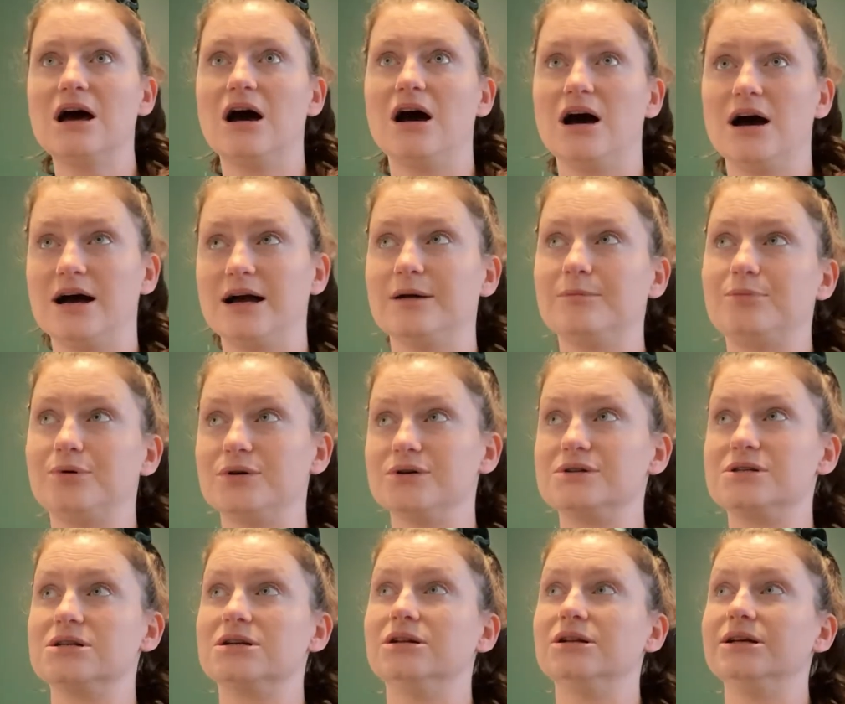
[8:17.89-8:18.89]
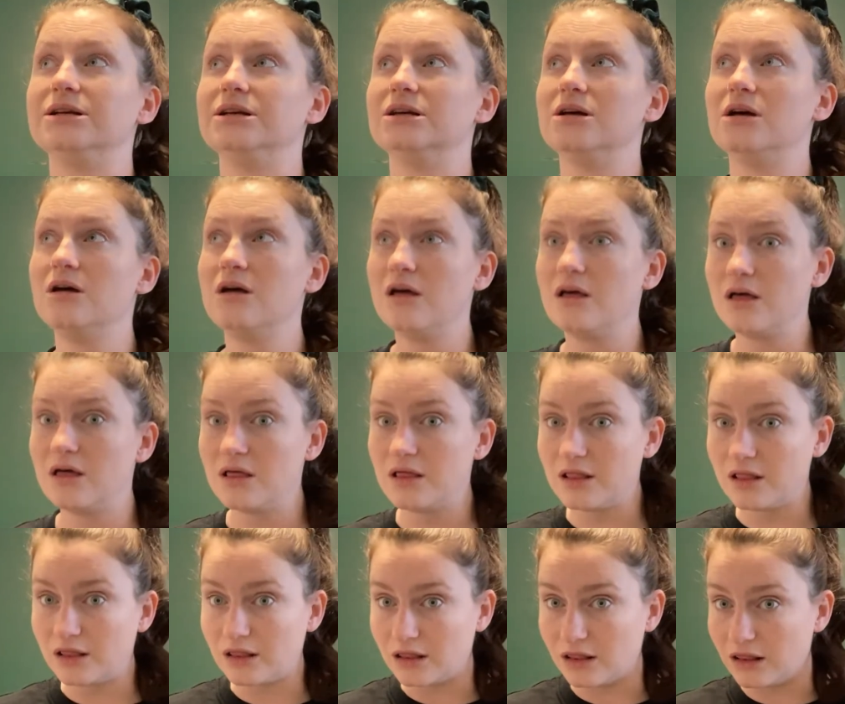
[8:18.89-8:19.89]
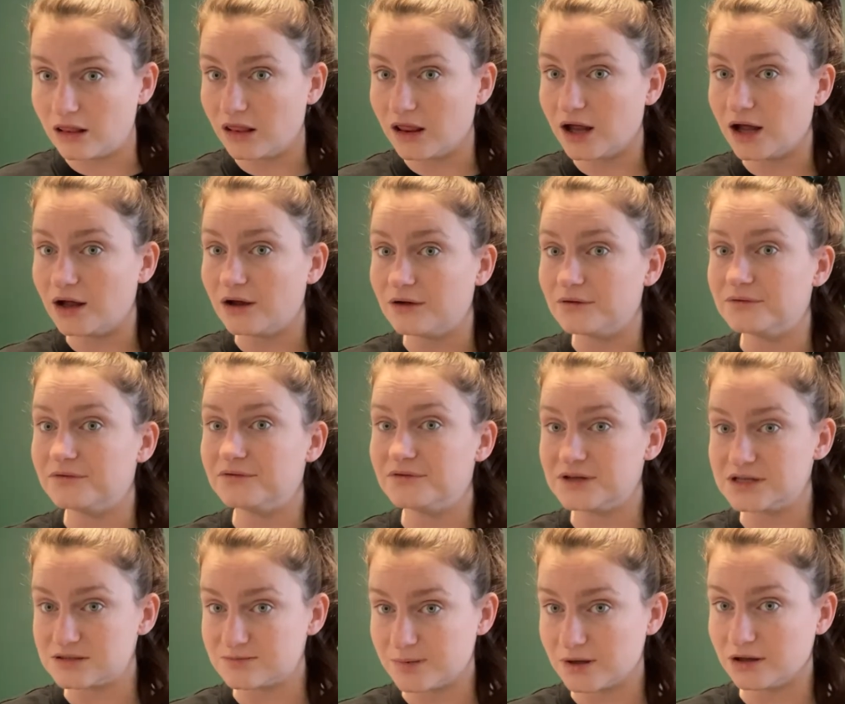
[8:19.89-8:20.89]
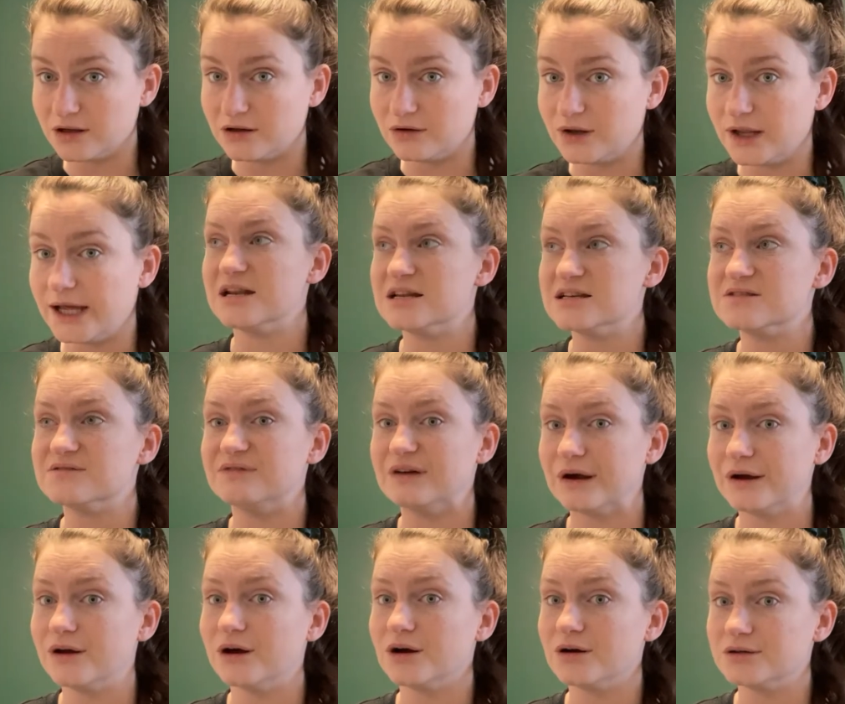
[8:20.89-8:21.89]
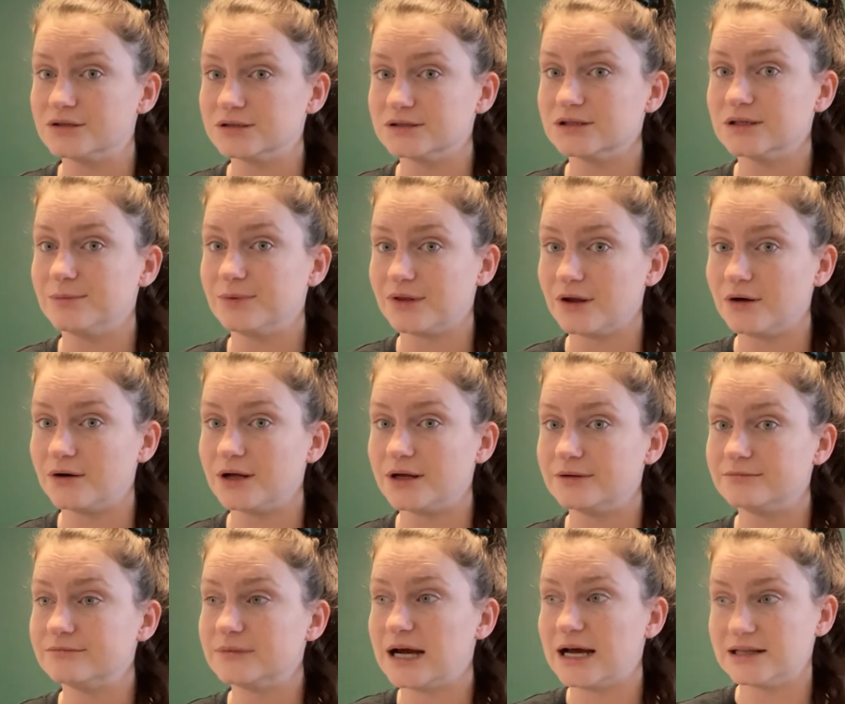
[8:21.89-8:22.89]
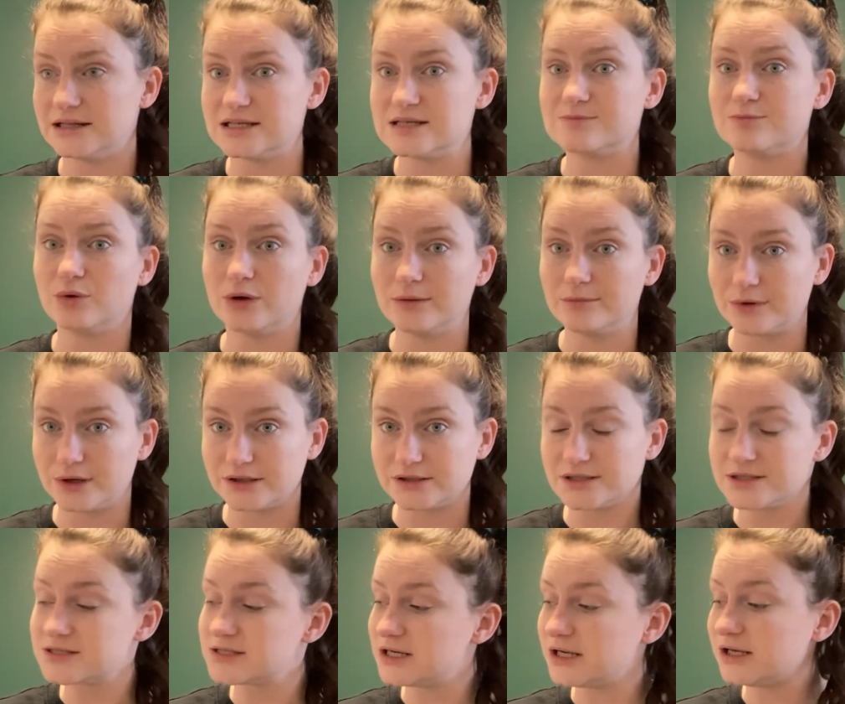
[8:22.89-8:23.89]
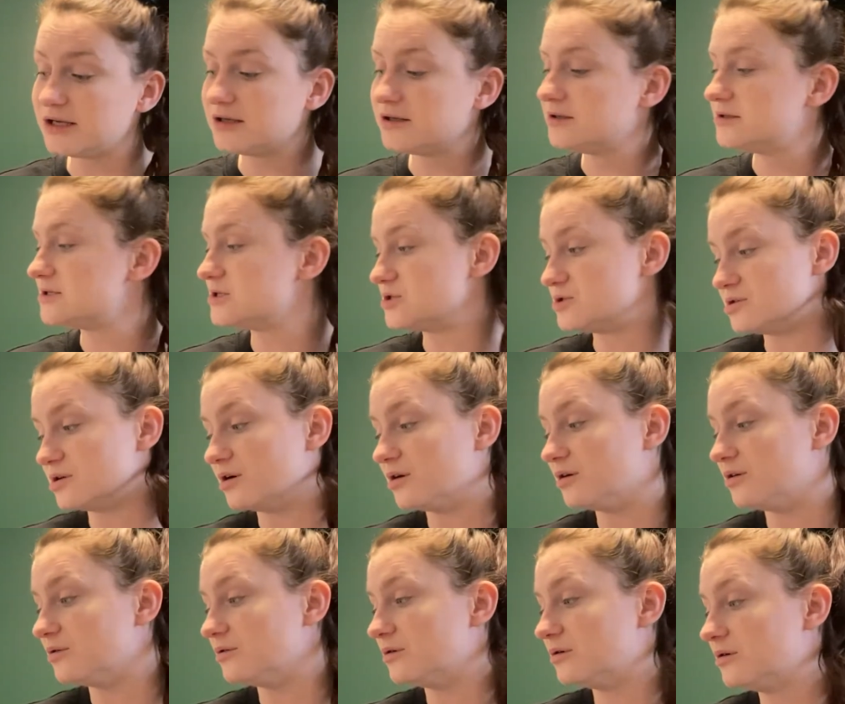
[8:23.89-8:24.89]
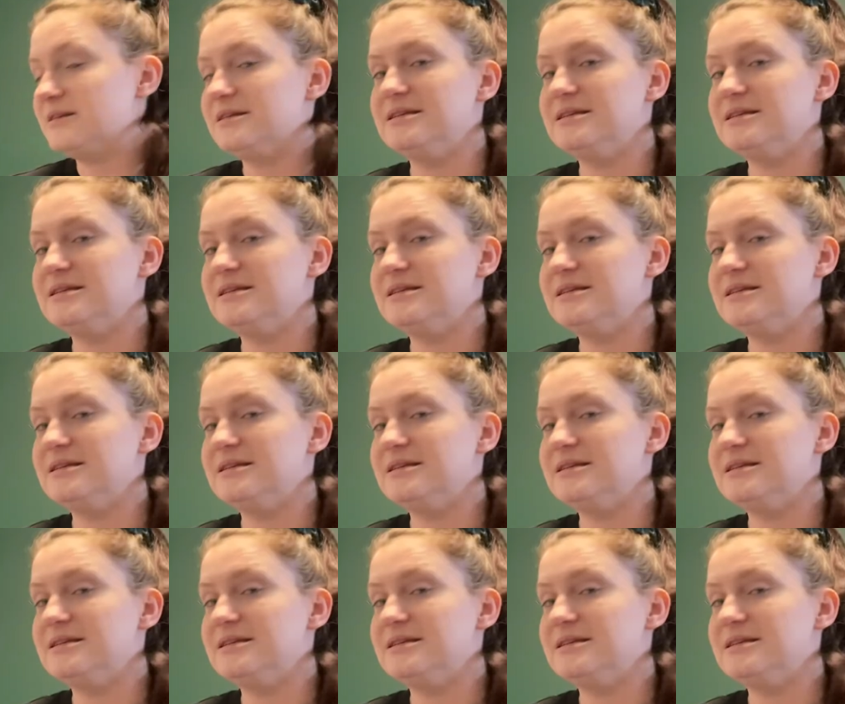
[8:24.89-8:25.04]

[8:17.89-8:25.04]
I personally love this pillow. Like, it is very hard to sleep without it at this point in pregnancy, so